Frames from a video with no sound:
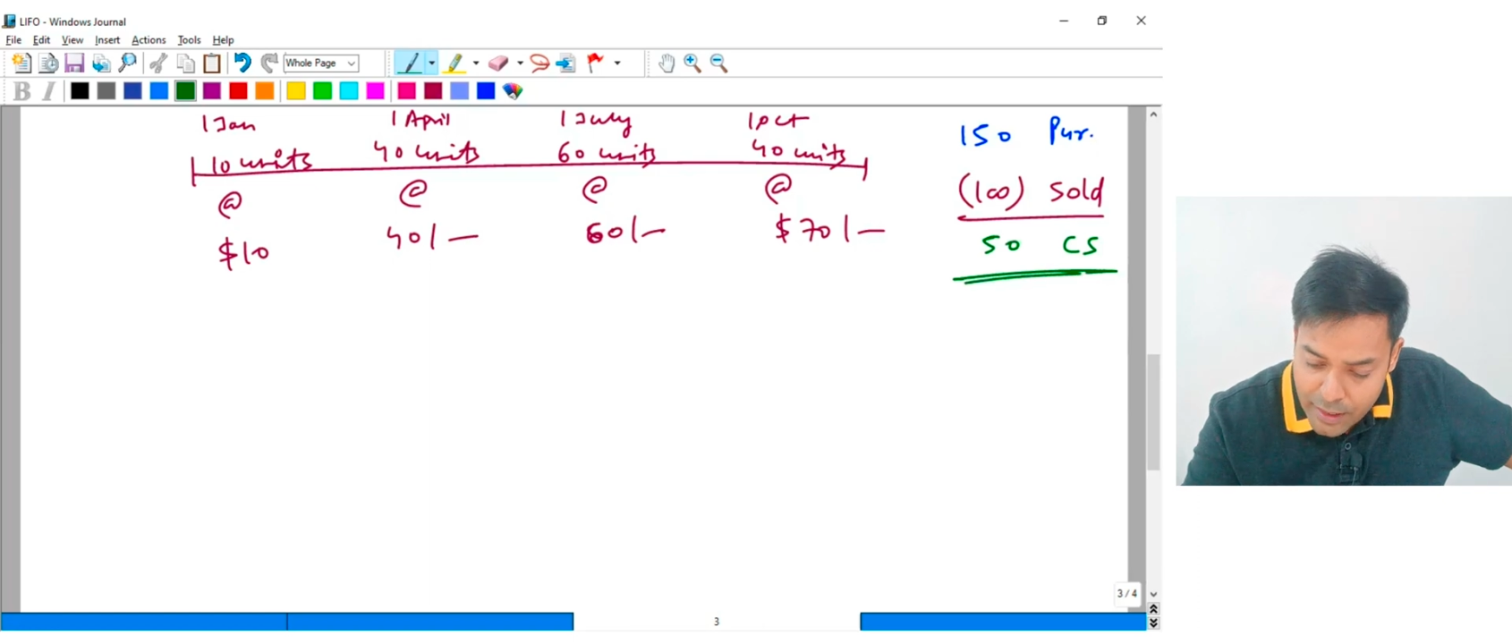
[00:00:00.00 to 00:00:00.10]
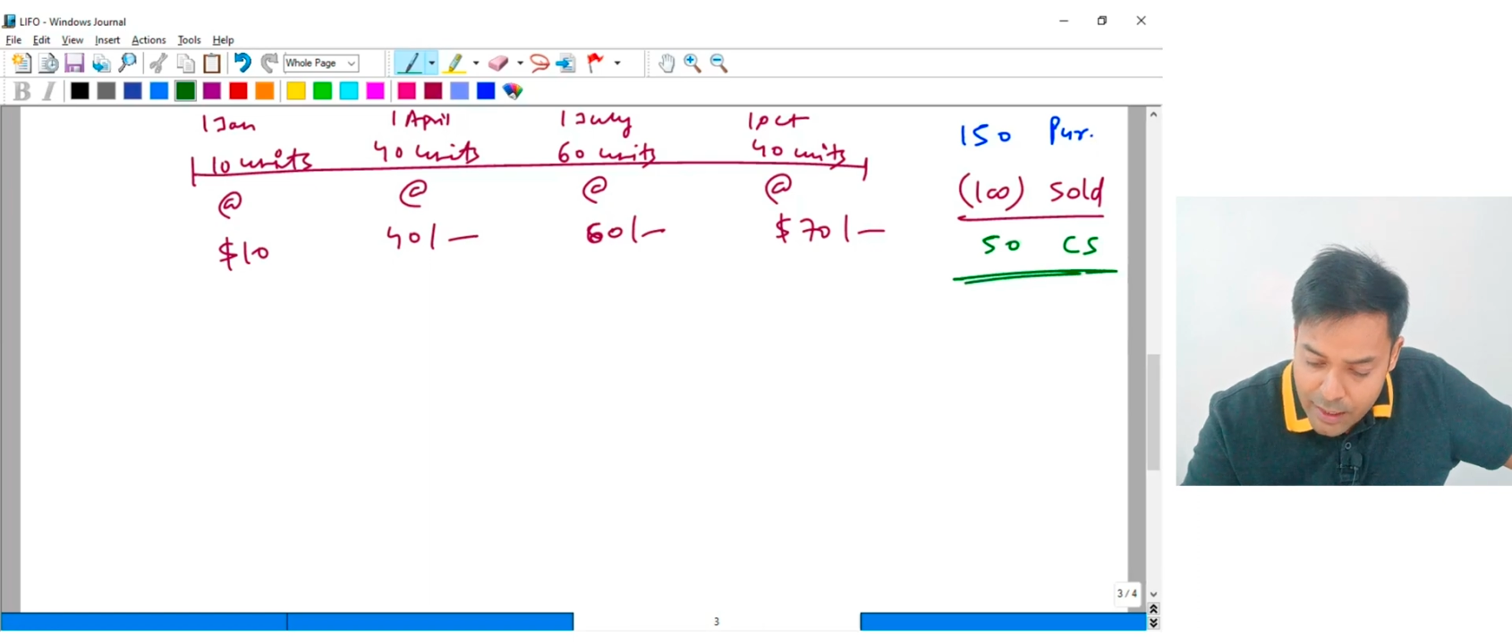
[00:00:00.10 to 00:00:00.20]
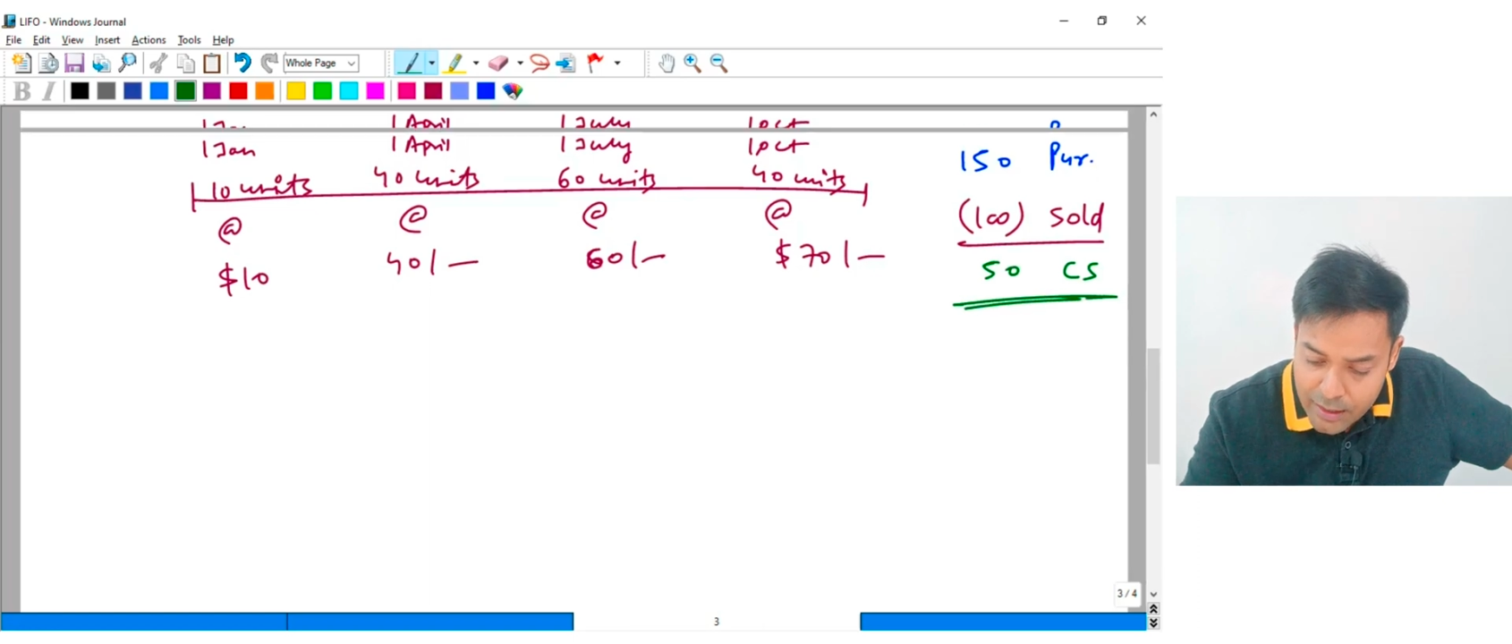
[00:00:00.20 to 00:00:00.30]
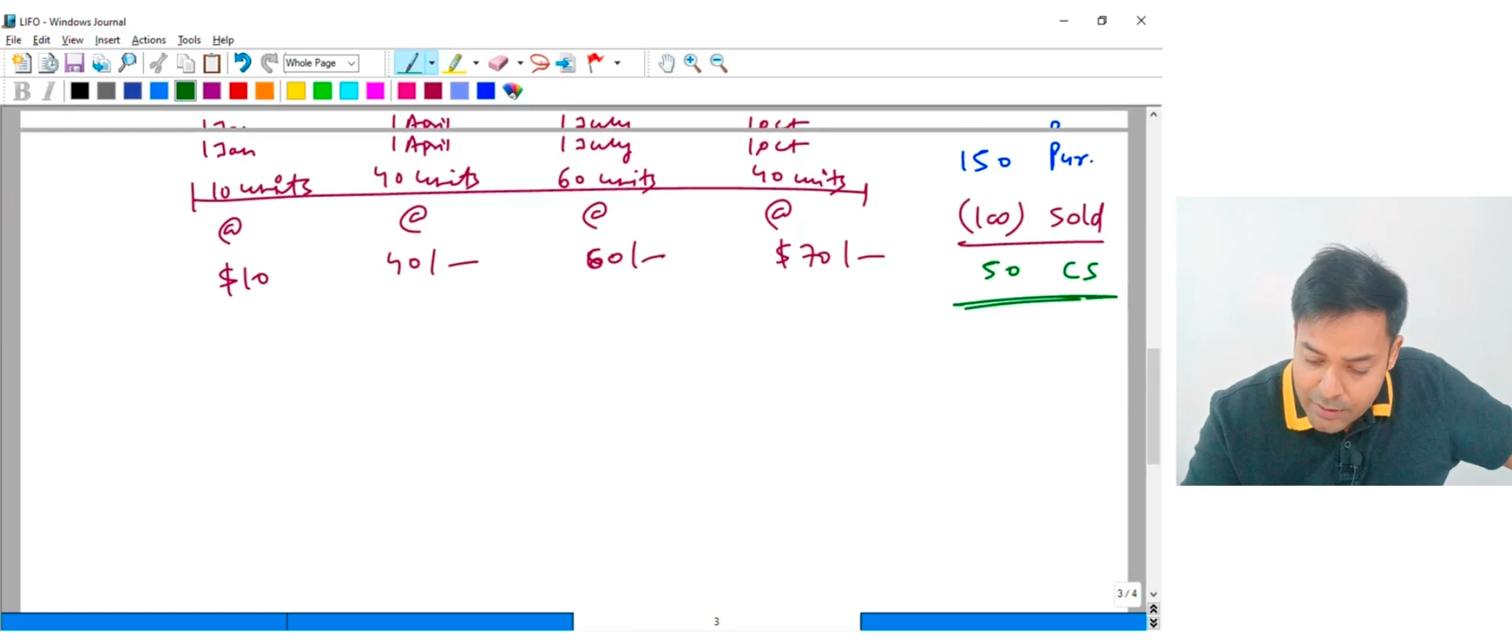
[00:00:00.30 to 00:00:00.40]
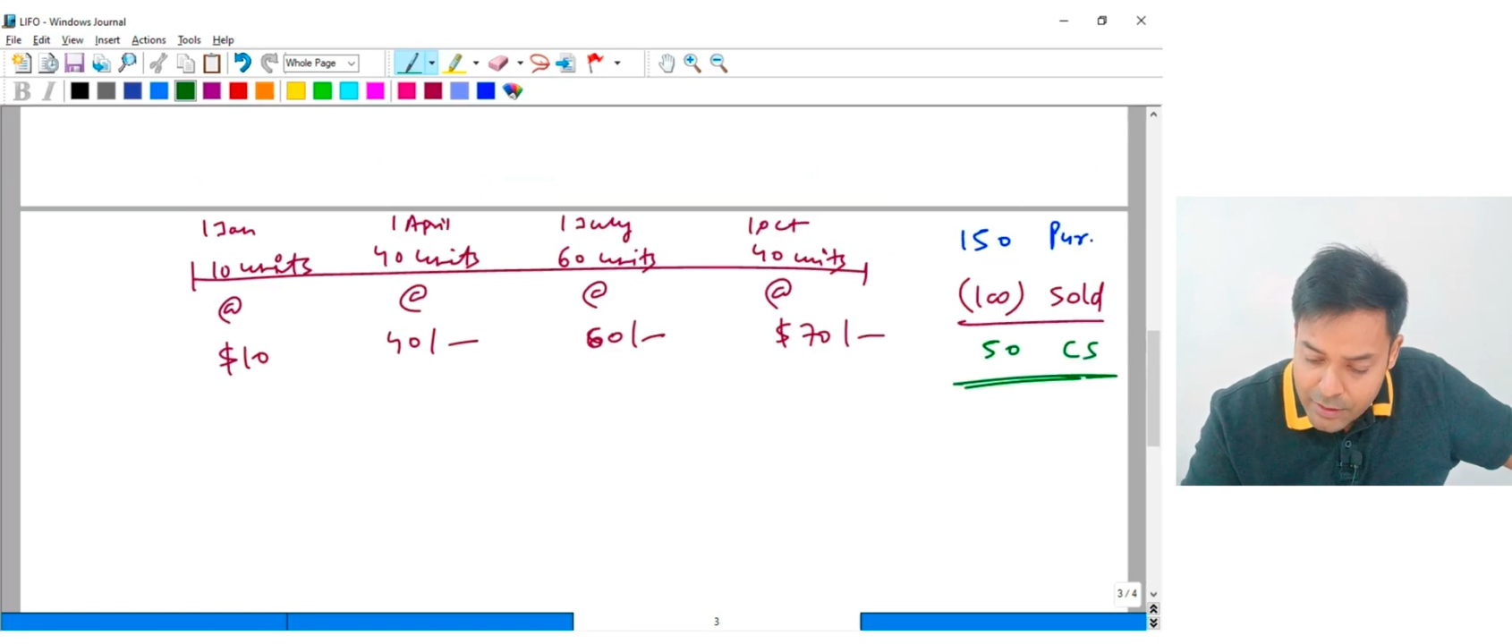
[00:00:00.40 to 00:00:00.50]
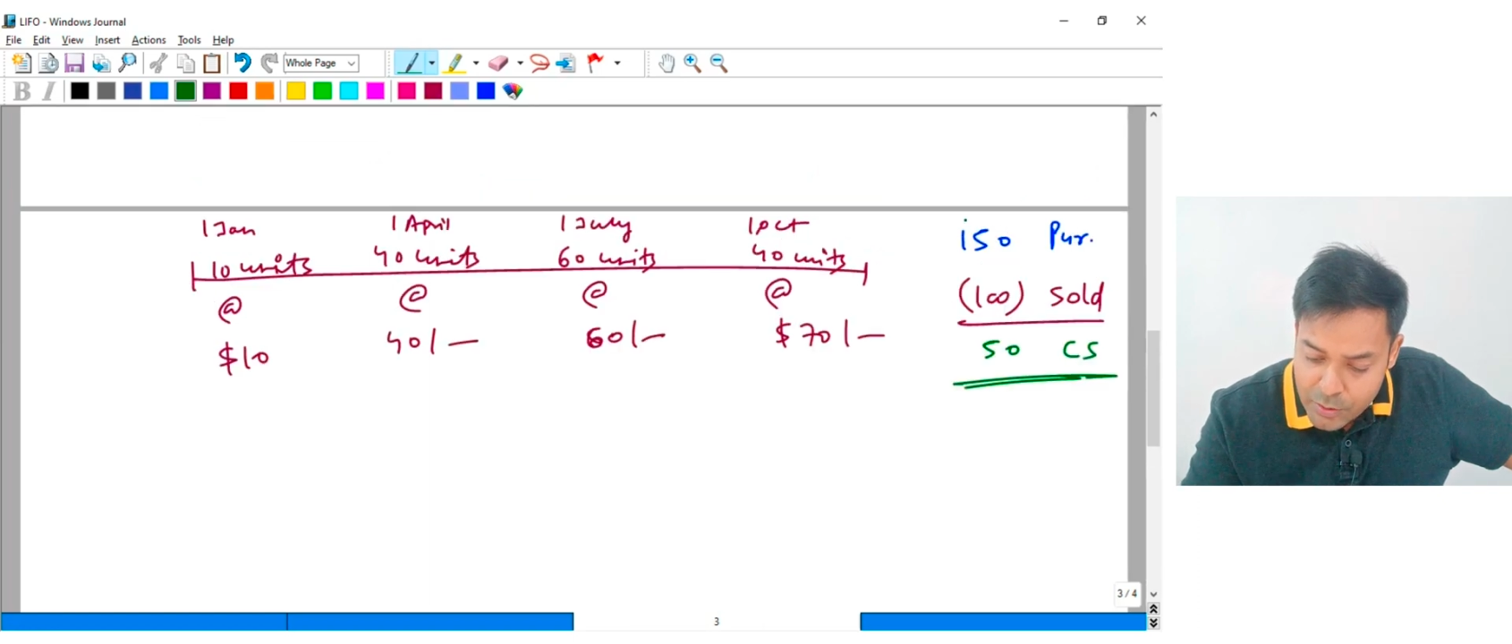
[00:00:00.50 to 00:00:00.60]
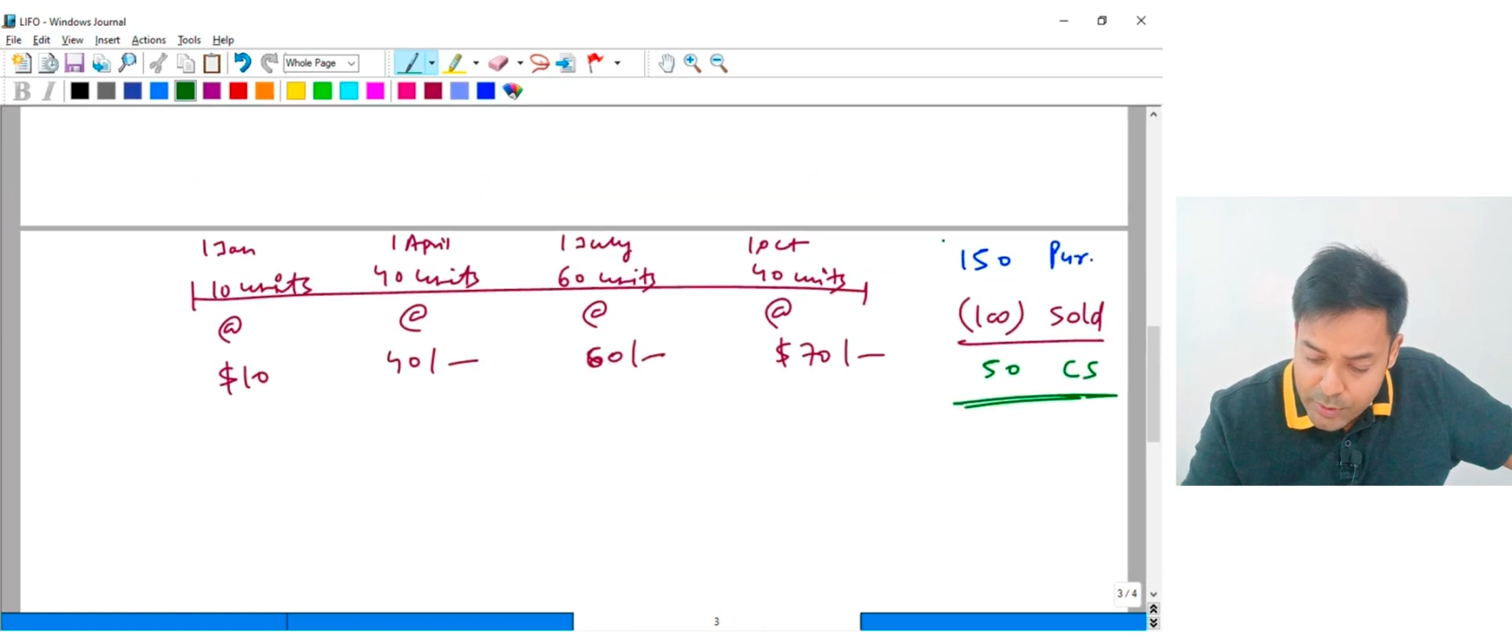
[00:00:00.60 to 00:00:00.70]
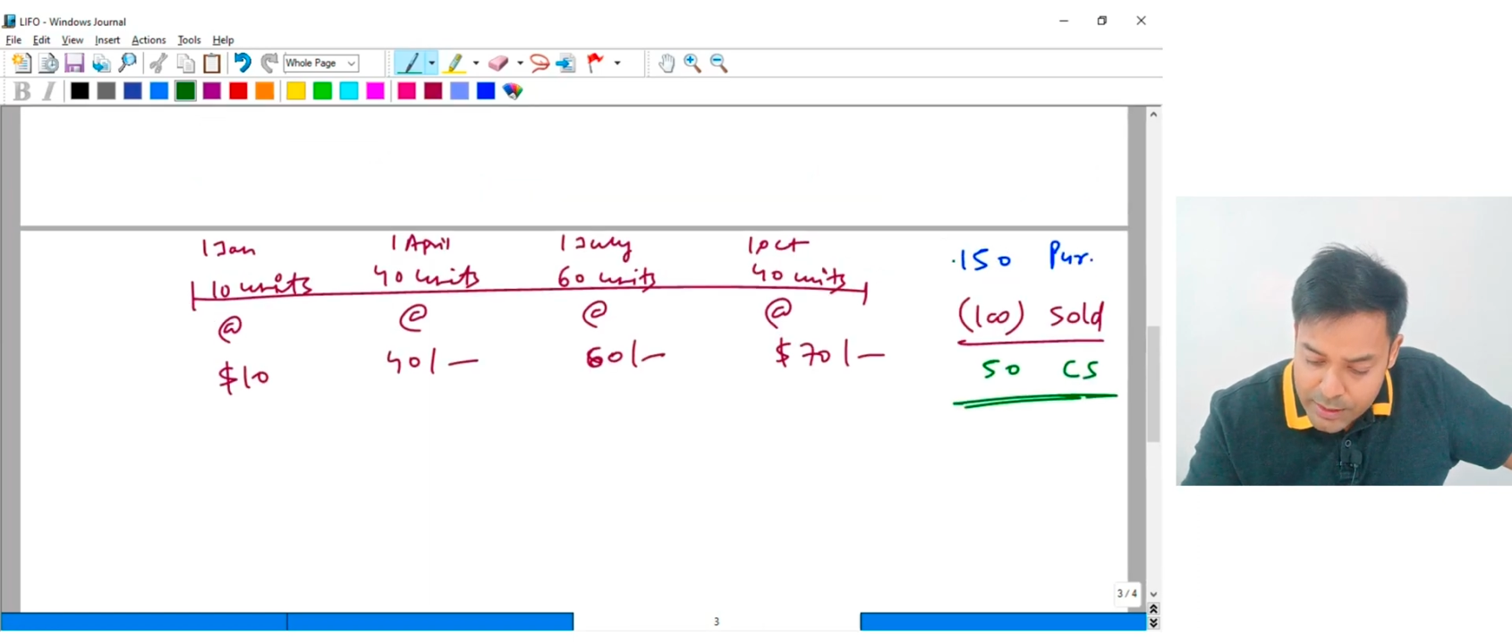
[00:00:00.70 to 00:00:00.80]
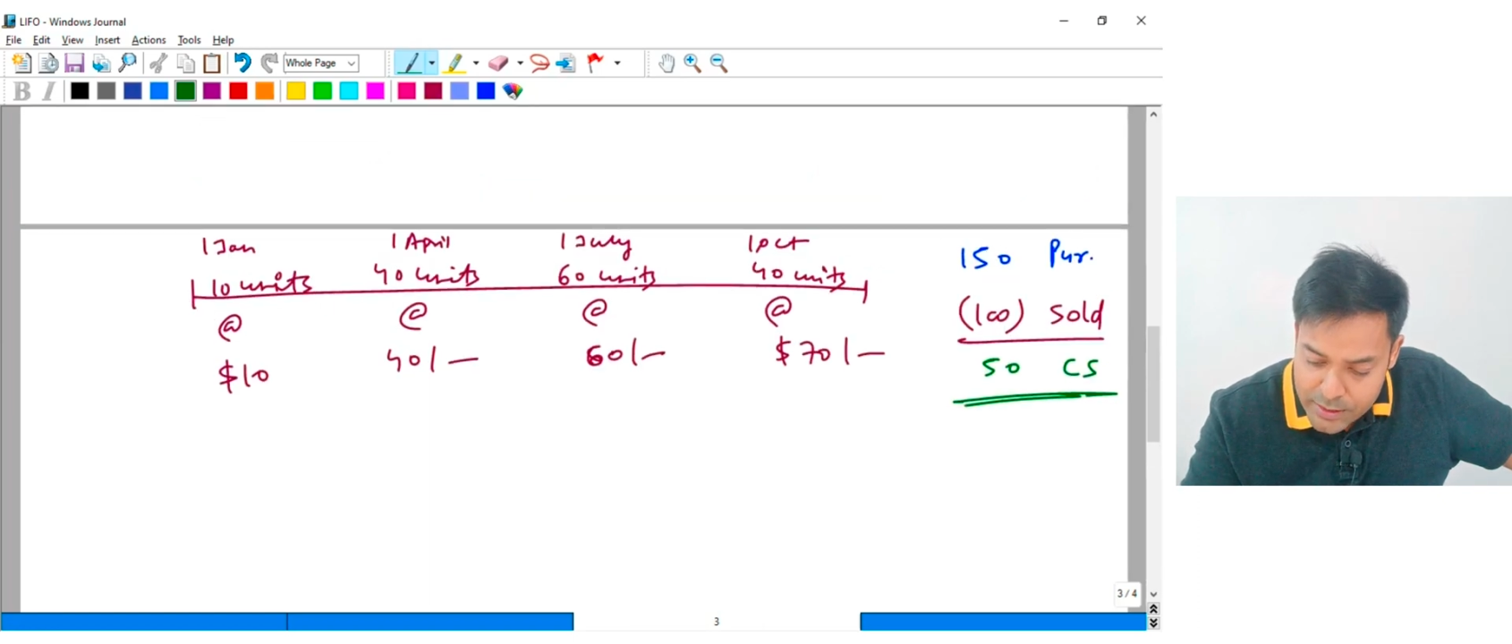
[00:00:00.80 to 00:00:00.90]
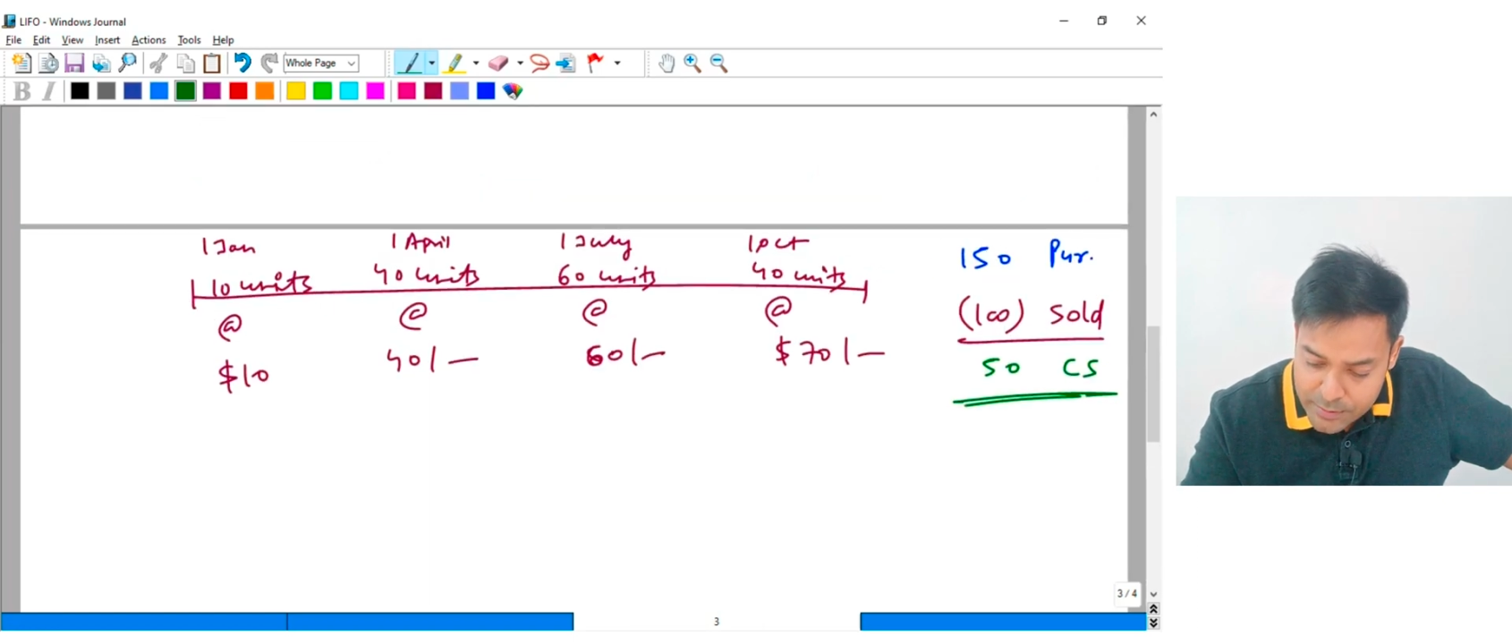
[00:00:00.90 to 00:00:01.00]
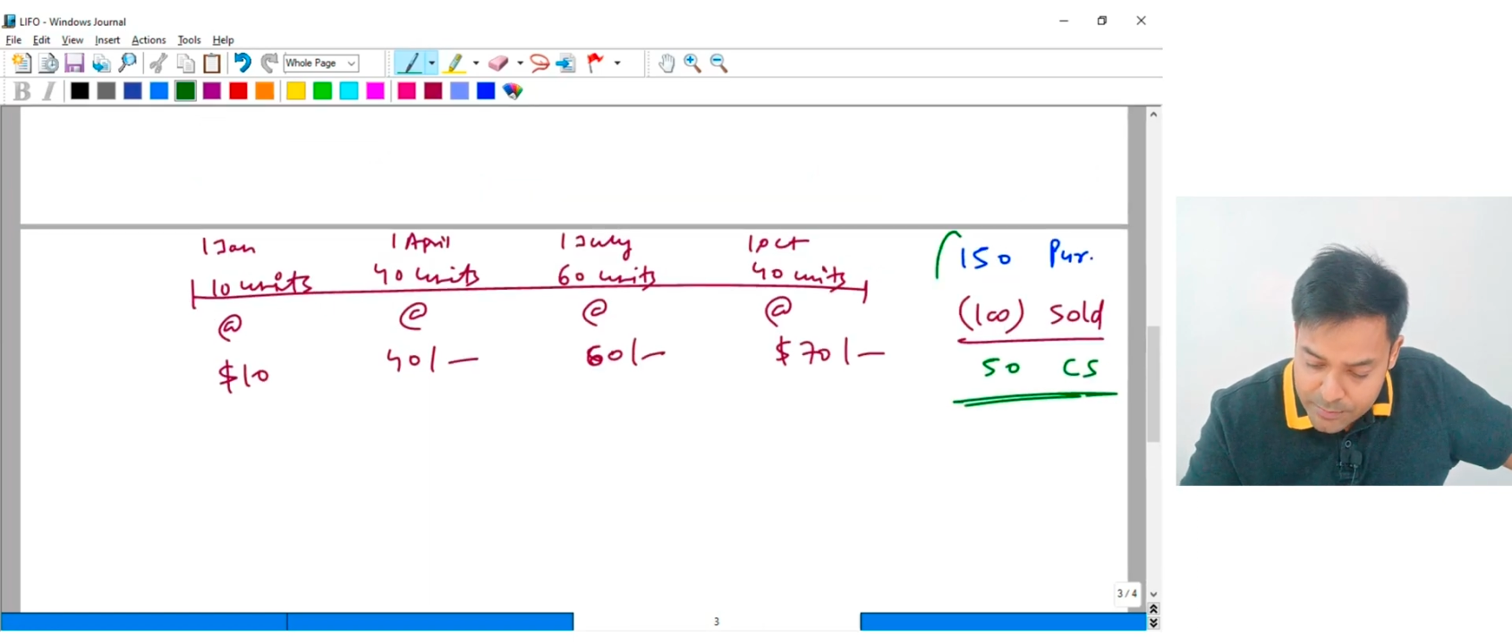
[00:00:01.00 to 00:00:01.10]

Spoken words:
are the units.